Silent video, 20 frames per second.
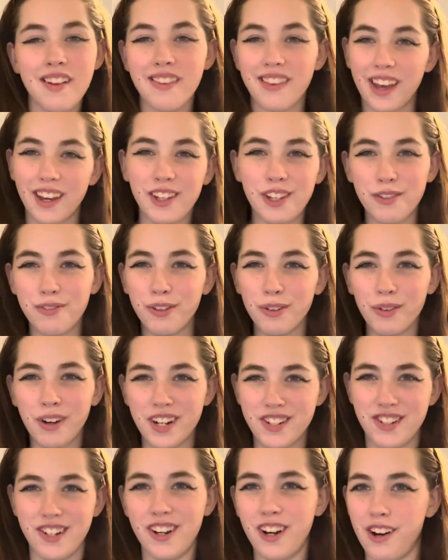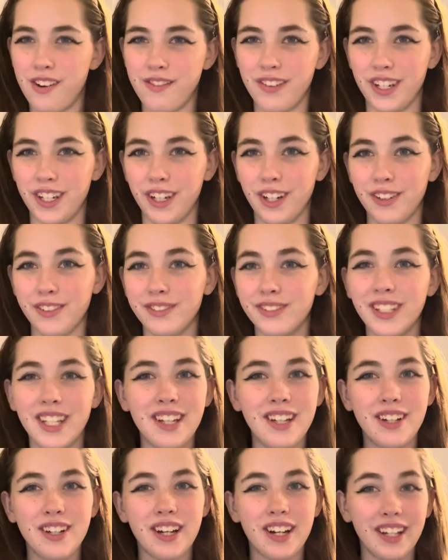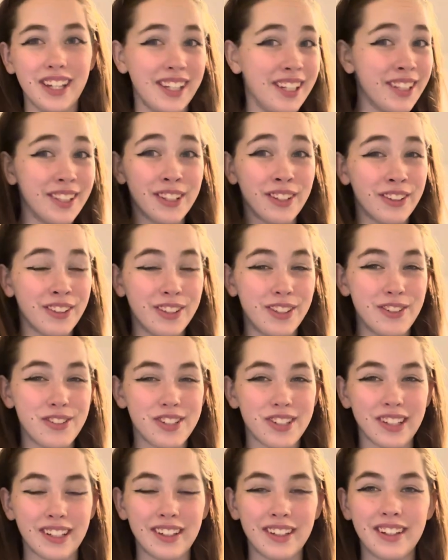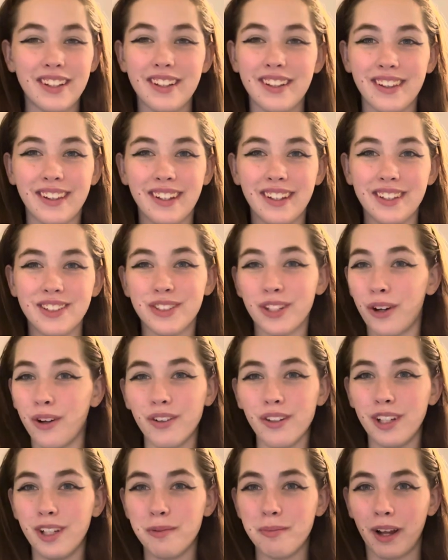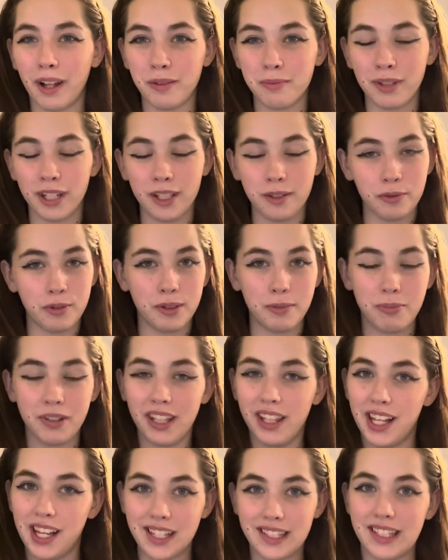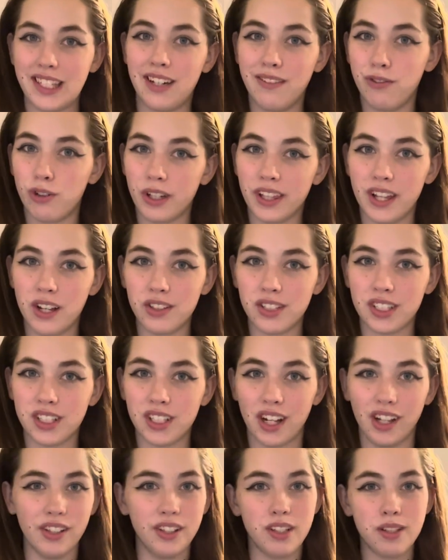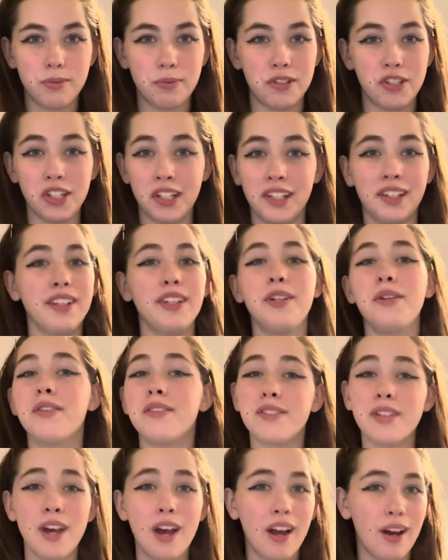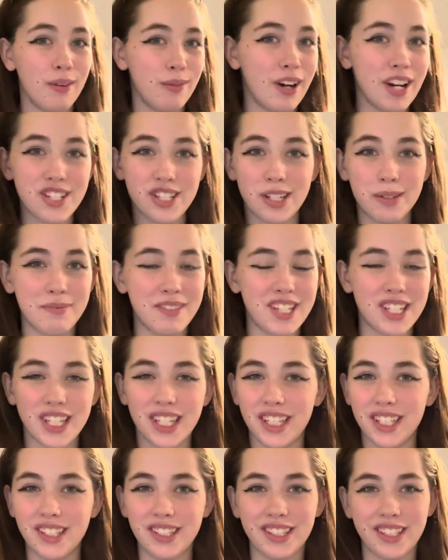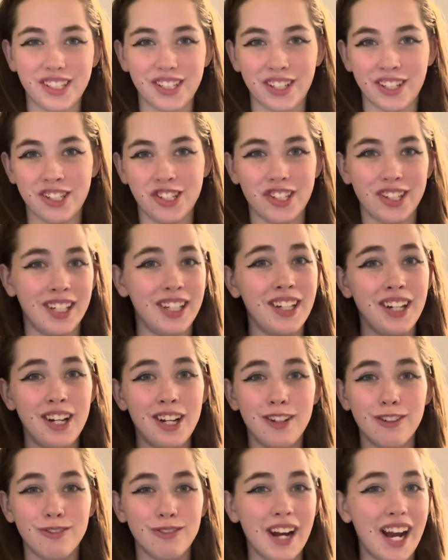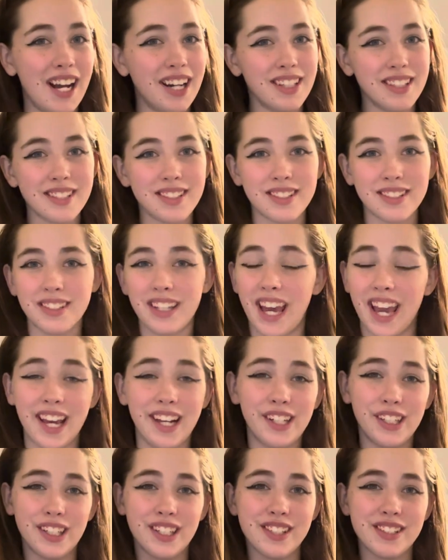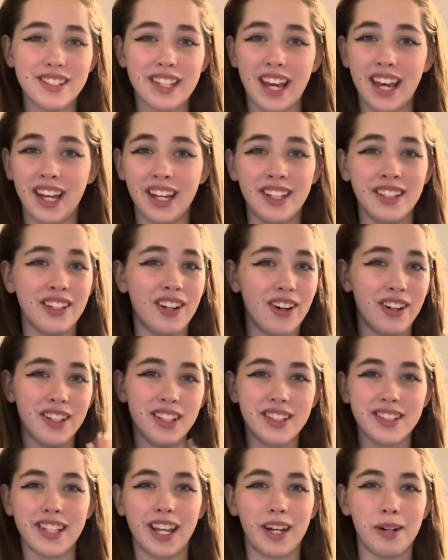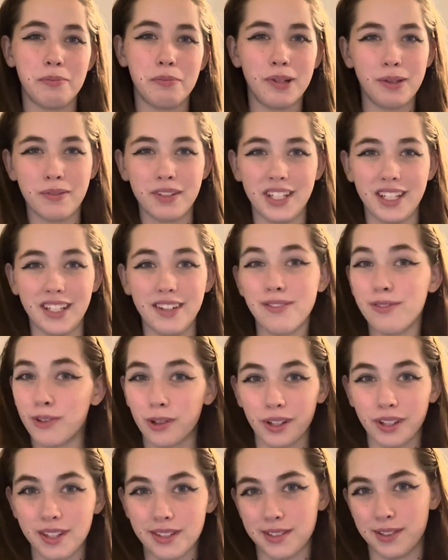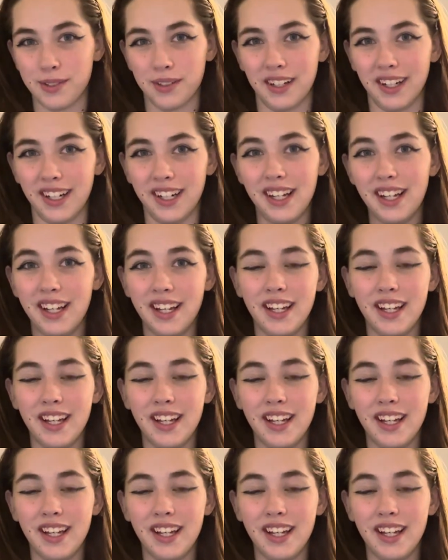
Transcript: Thank you for watching our video. In conclusion, the total amount of money would be less than $4,000, which includes washing machine, detergent, racks, hangers, and all the setup we would need for the store.